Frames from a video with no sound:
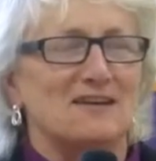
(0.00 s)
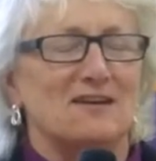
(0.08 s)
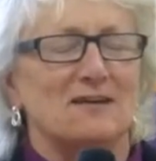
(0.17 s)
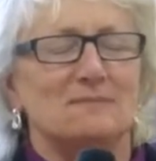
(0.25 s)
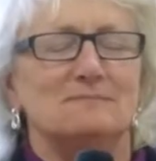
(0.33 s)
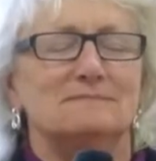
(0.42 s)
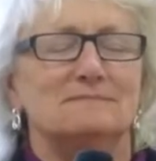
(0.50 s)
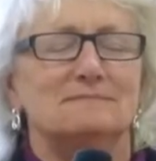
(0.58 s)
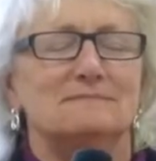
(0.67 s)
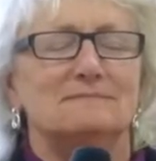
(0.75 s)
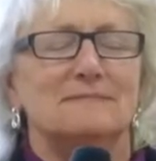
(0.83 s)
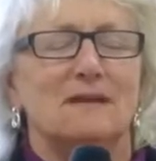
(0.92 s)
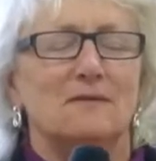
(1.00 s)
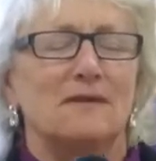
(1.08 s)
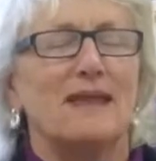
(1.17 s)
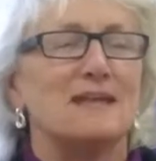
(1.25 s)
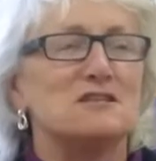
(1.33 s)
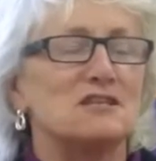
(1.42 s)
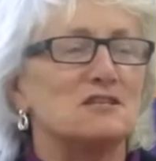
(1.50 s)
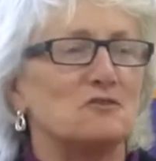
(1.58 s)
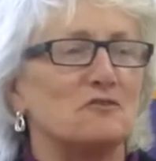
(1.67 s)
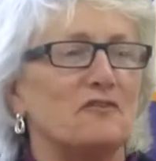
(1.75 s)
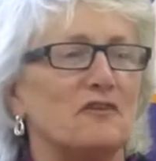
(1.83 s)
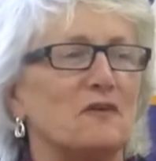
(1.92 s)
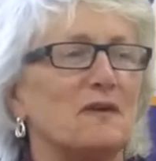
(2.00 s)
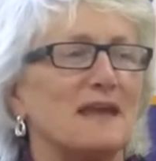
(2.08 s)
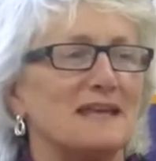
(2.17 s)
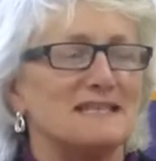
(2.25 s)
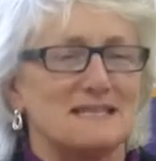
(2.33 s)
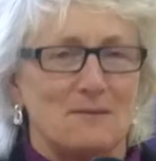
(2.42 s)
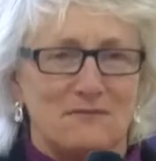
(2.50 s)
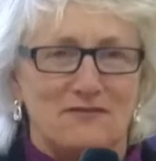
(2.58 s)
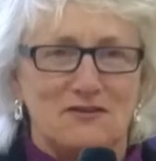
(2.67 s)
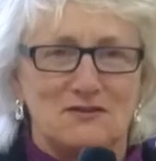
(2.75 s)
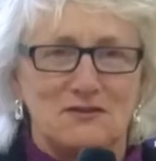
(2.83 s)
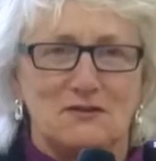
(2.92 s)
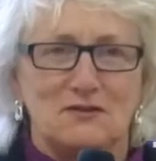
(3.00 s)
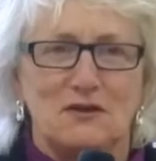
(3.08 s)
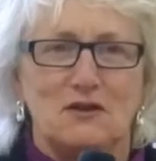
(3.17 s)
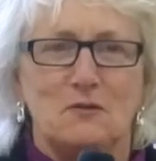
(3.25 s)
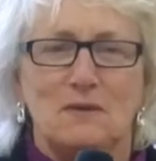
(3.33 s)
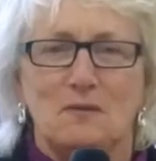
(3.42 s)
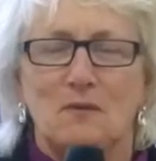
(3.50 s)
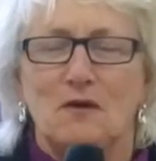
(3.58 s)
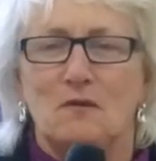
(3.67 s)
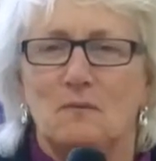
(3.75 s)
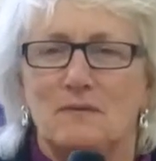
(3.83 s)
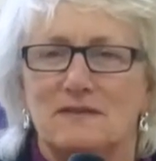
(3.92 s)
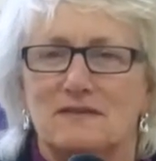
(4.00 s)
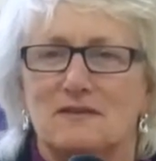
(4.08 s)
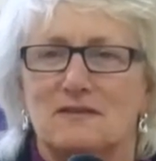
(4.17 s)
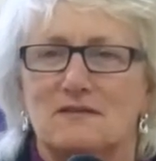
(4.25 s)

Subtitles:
And, okay, Jigsaw for You, in case some of you don't know, we work with